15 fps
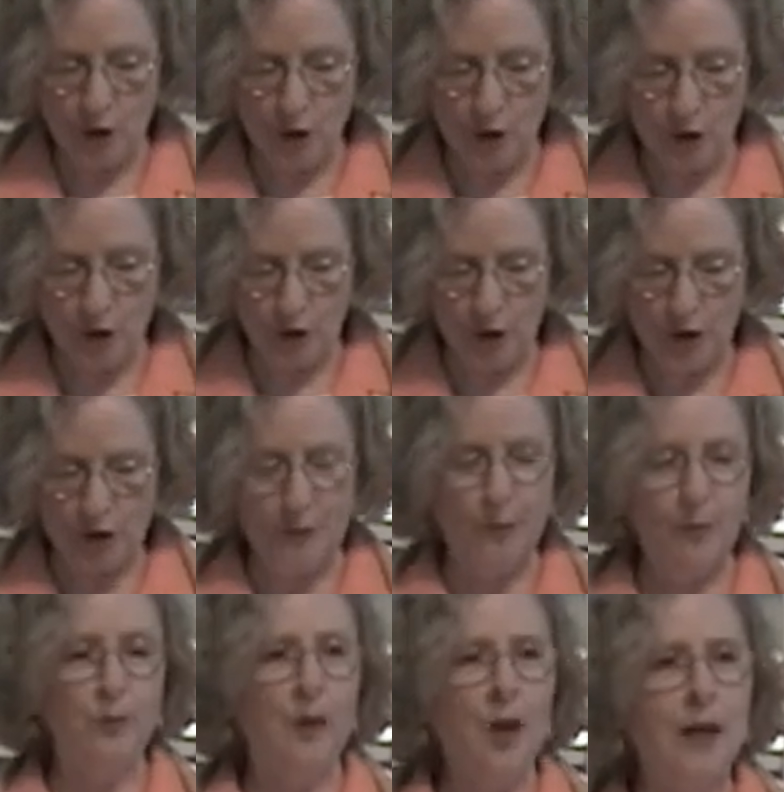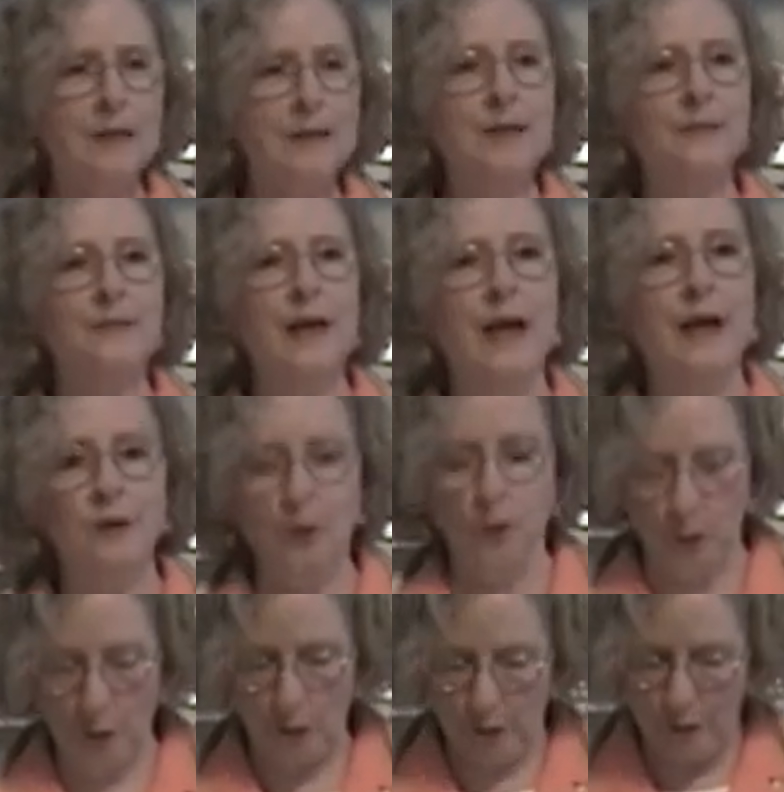Churches blossomed and
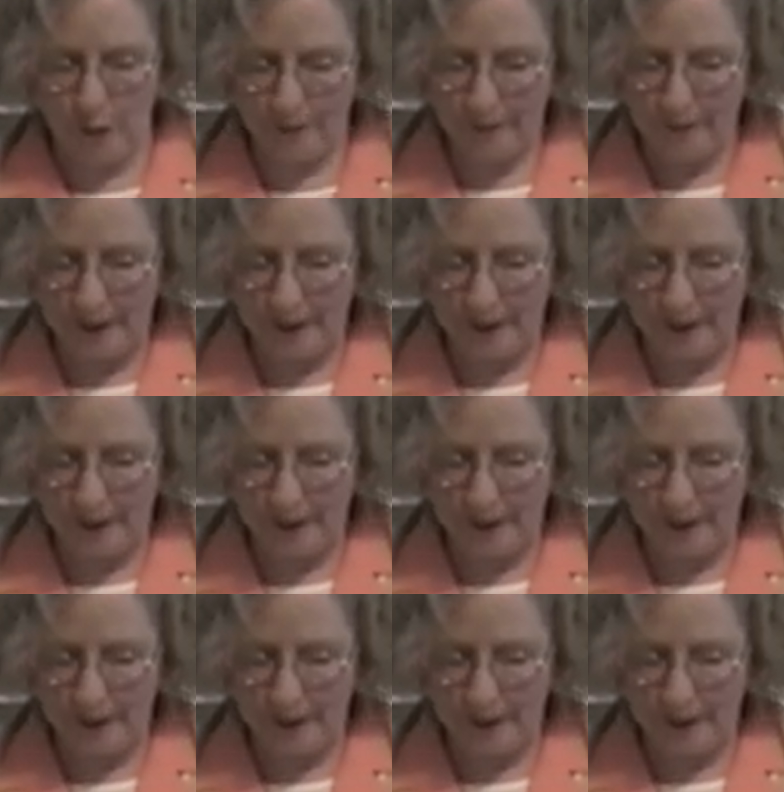grew.